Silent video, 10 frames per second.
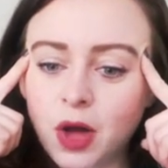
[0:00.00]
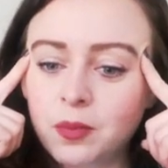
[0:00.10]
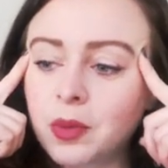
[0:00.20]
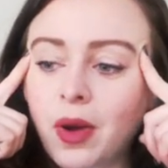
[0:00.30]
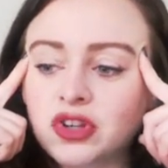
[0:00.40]
I'll
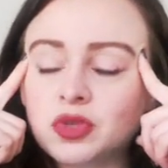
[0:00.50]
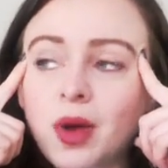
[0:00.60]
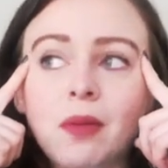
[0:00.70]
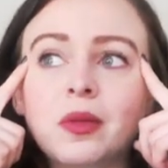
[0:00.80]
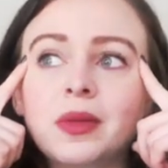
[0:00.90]
be watching
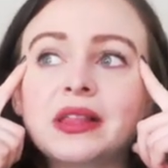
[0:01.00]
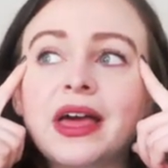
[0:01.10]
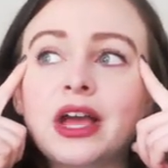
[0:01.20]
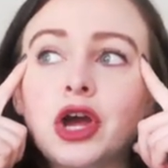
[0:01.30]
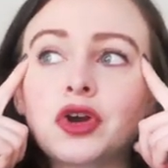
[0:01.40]
probably
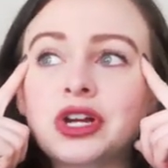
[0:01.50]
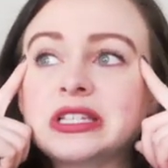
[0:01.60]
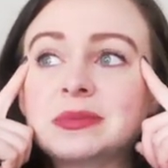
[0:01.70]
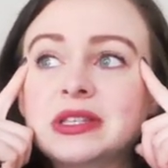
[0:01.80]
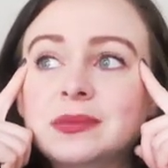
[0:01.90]
like
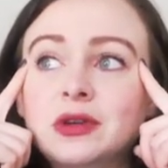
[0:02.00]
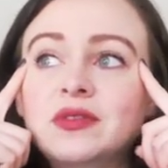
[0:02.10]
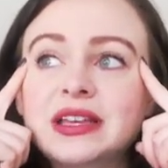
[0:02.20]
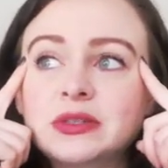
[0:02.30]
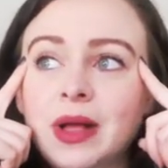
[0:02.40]
Christmas
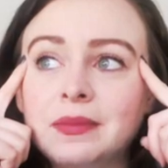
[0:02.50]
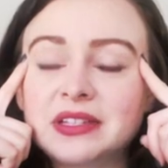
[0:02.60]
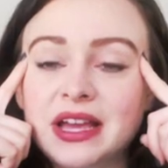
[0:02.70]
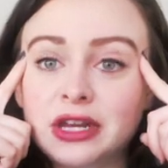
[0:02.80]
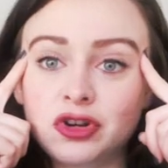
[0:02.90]
movies while I'm
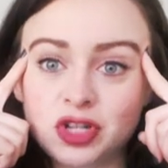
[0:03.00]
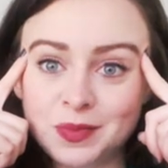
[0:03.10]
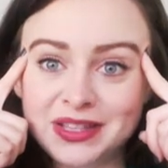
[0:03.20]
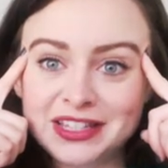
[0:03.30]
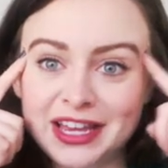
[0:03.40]
designing
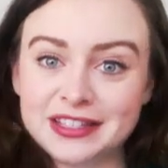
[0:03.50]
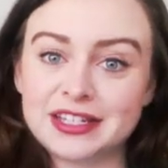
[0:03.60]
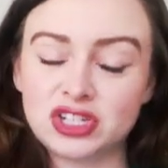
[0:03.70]
Christmas kits,